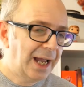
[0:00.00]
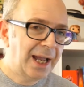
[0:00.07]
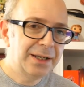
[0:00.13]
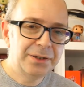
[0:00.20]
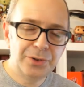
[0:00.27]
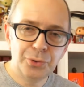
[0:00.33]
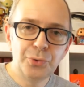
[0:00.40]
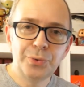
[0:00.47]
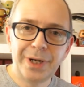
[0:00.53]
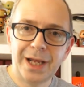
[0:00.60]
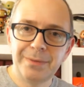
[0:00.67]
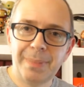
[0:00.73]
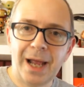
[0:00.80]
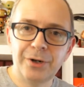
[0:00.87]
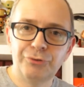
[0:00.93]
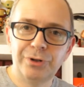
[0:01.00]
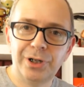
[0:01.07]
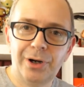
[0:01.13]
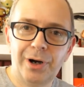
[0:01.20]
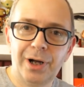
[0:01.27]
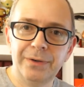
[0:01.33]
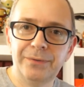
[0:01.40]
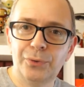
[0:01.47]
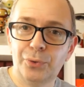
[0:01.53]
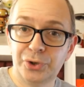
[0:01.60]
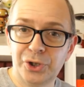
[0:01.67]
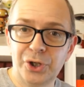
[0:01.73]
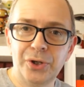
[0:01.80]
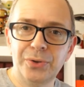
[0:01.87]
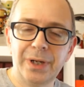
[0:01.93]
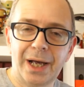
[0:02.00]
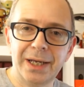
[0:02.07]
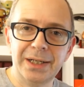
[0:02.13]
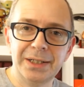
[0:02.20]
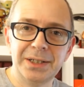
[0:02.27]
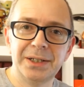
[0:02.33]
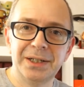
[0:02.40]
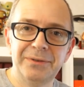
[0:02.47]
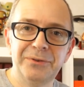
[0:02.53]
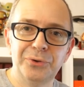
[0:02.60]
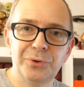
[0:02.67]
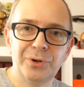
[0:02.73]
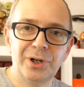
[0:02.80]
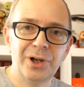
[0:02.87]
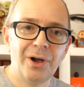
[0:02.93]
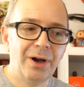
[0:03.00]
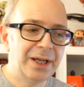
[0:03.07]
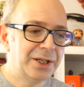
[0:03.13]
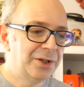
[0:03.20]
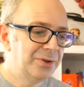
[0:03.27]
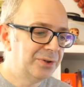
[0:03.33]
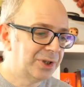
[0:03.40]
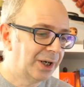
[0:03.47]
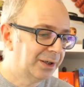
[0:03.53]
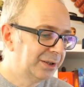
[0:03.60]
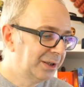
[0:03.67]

And an all-day battery life, or two days if you're a light user,